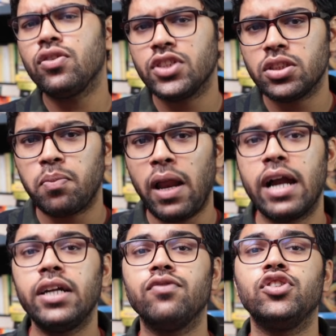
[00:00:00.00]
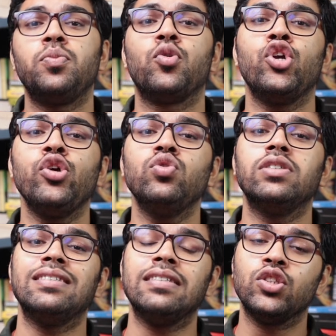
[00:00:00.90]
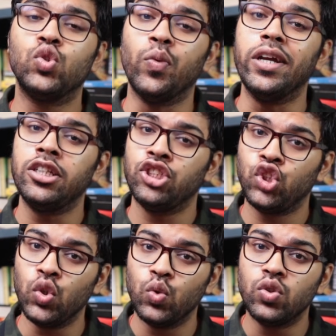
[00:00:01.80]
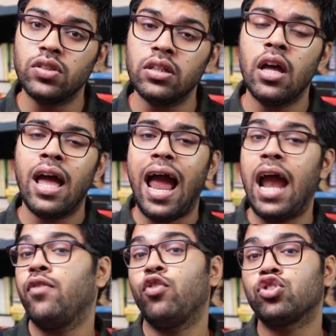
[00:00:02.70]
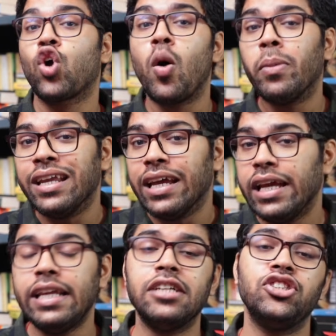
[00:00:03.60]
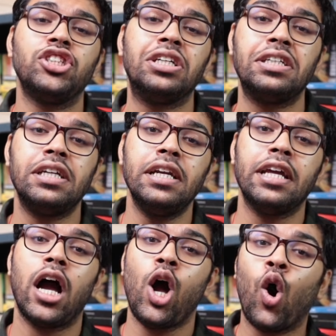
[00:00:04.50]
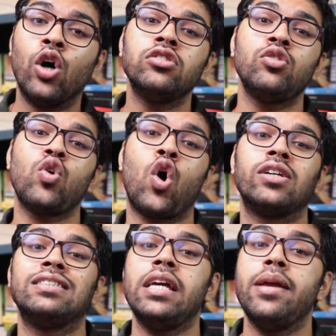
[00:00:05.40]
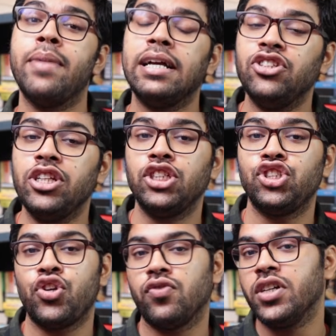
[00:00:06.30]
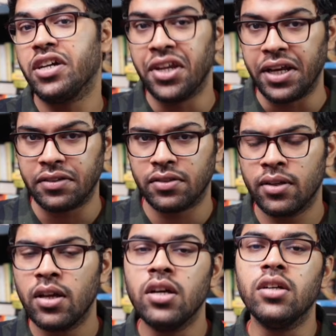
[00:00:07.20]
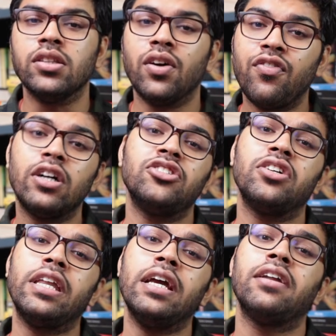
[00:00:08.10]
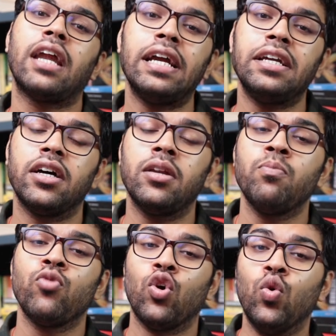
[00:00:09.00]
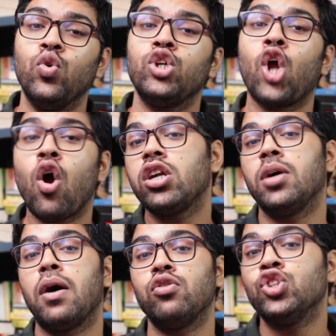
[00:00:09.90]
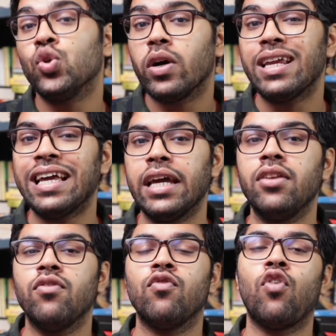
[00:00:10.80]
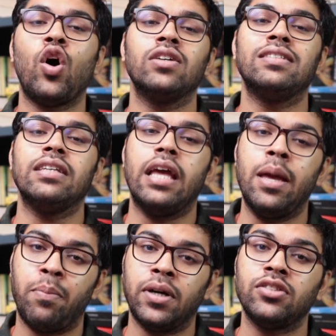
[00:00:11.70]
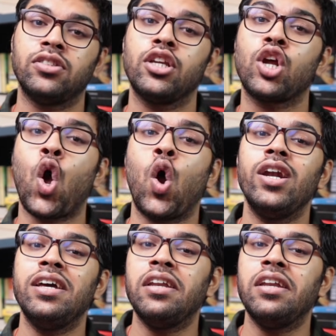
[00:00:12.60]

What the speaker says: of this plant, which produces sweet juice and was common in ancient India, also caught the imagination of the Greeks. The first Greek writer who talked about sugarcane was a person called